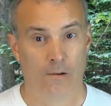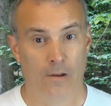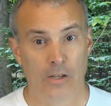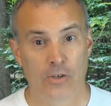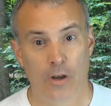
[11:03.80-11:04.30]

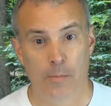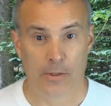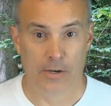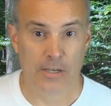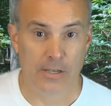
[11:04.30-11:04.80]
All right, let's talk
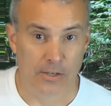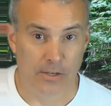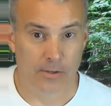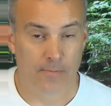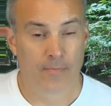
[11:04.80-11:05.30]
about the
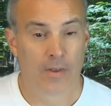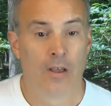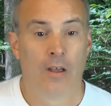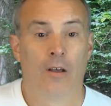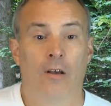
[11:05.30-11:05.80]
distances.
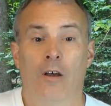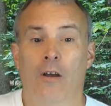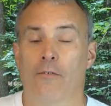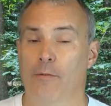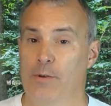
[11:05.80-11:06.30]

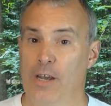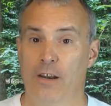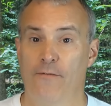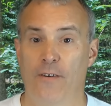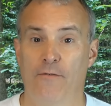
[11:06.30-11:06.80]
From
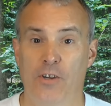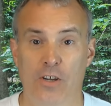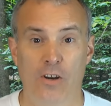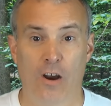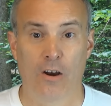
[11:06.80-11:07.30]
10 to
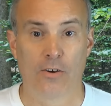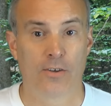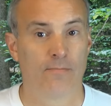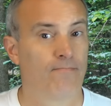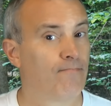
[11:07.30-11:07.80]
15
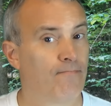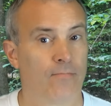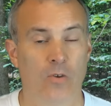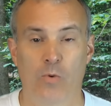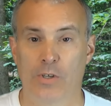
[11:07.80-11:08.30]
yards,
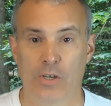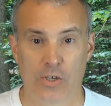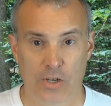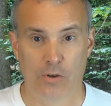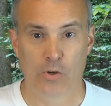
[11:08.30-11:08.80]
there wasn't a
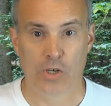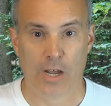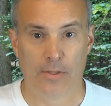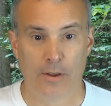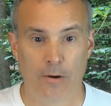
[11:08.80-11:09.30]
single
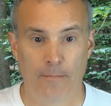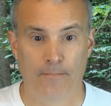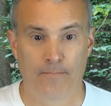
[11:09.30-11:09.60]
shot there.